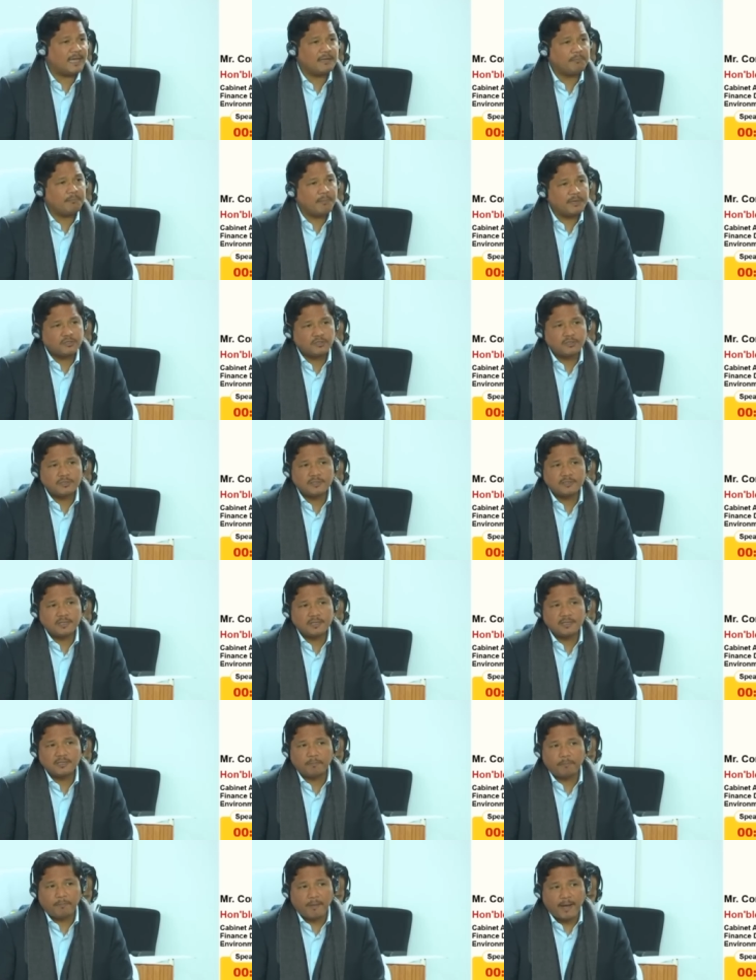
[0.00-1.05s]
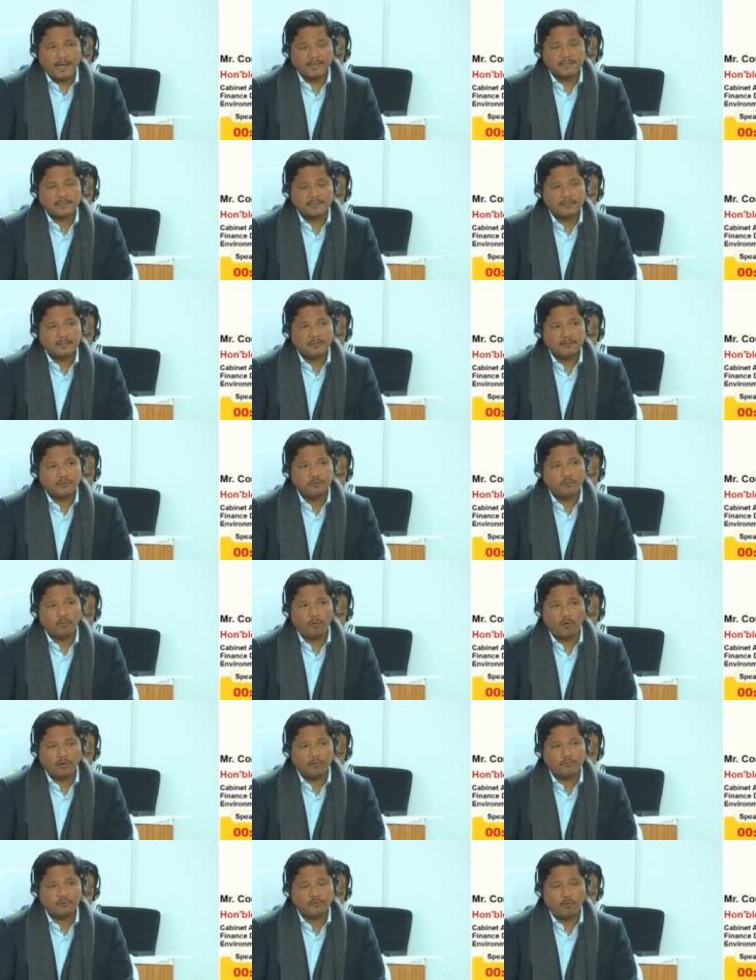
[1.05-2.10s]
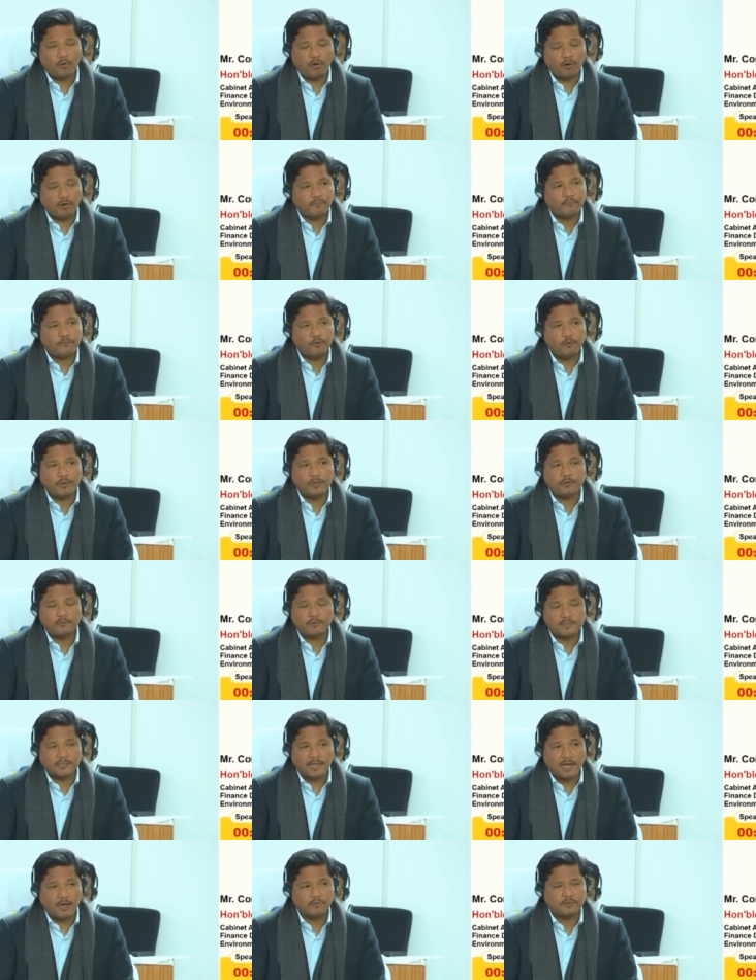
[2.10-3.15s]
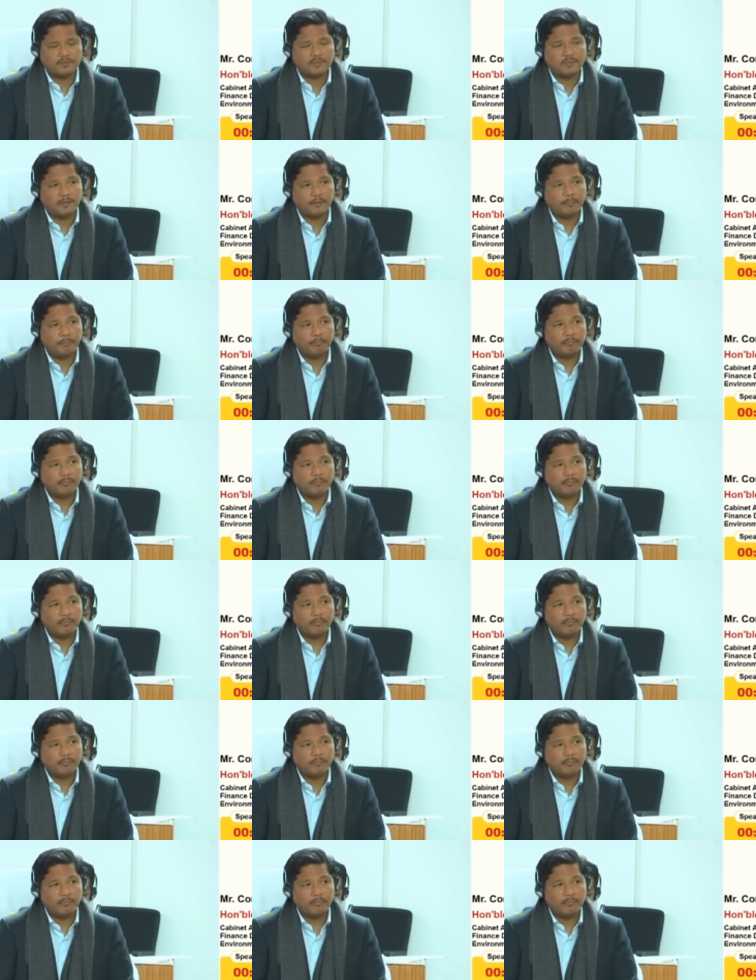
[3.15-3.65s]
mentioned, sir, in the past to all of you and to this house, sir,